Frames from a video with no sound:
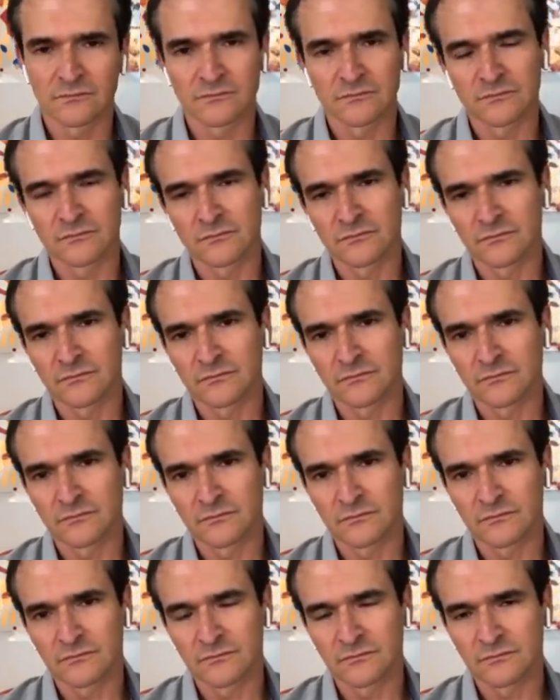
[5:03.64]

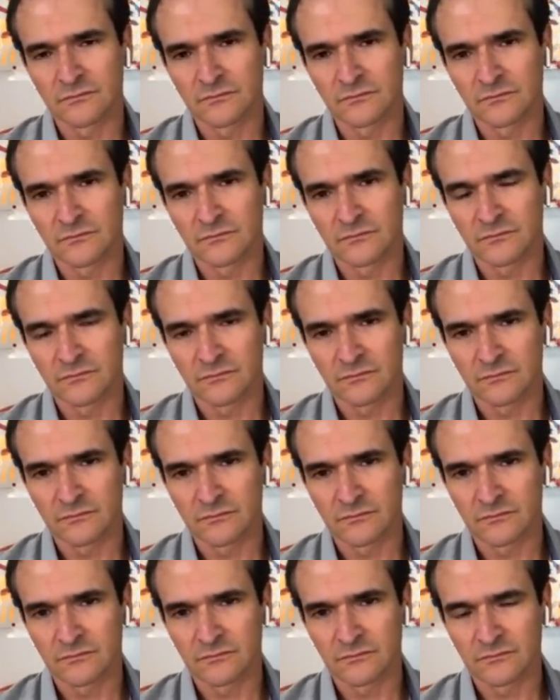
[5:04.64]

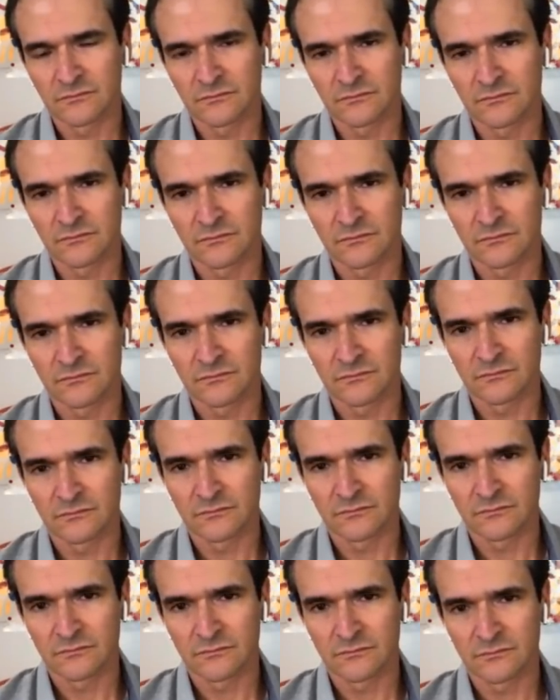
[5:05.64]

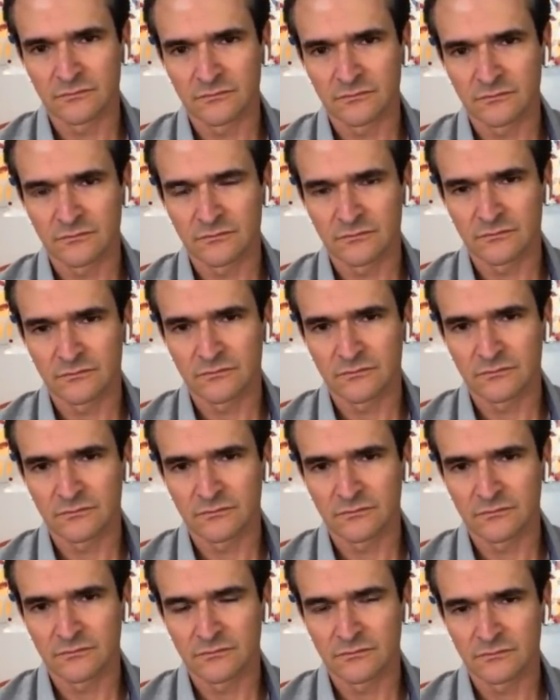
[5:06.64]

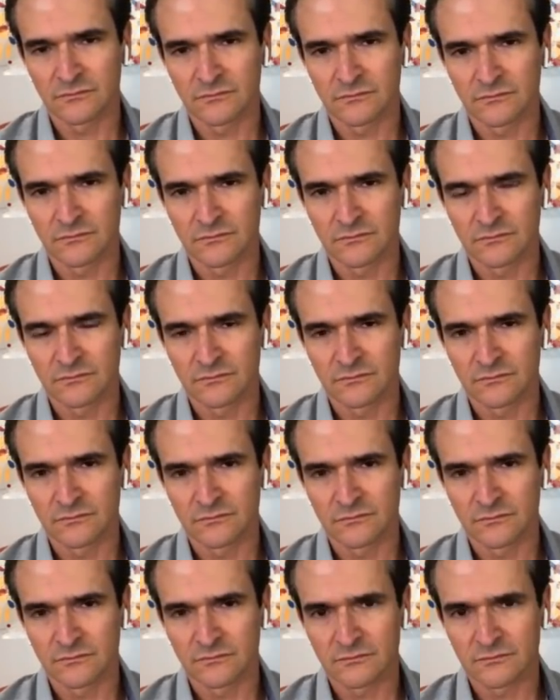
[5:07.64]

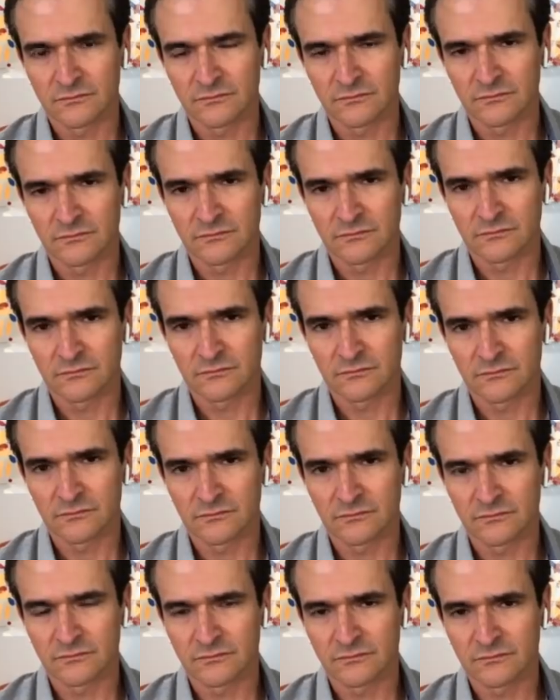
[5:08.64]

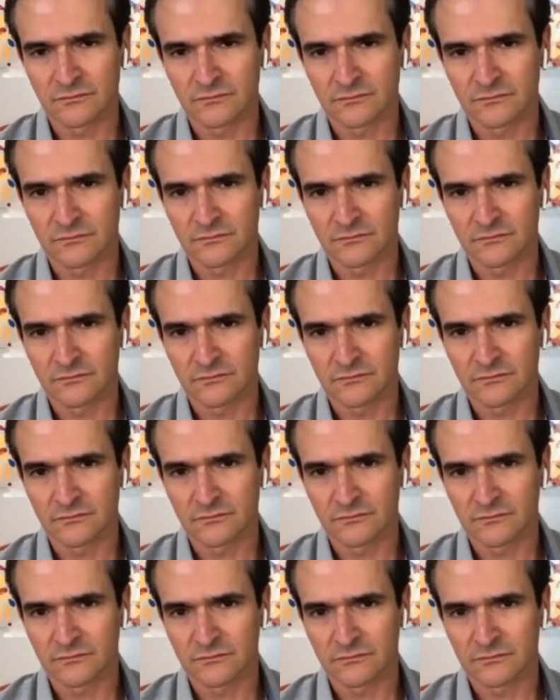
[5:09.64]

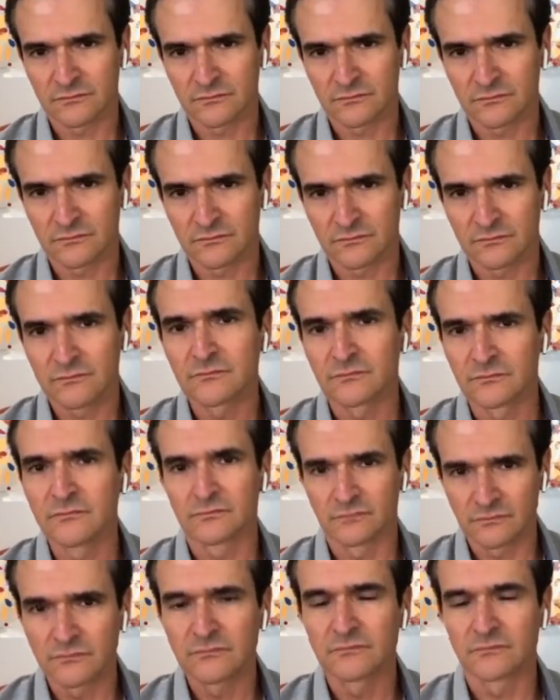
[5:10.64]
This person isn't speaking.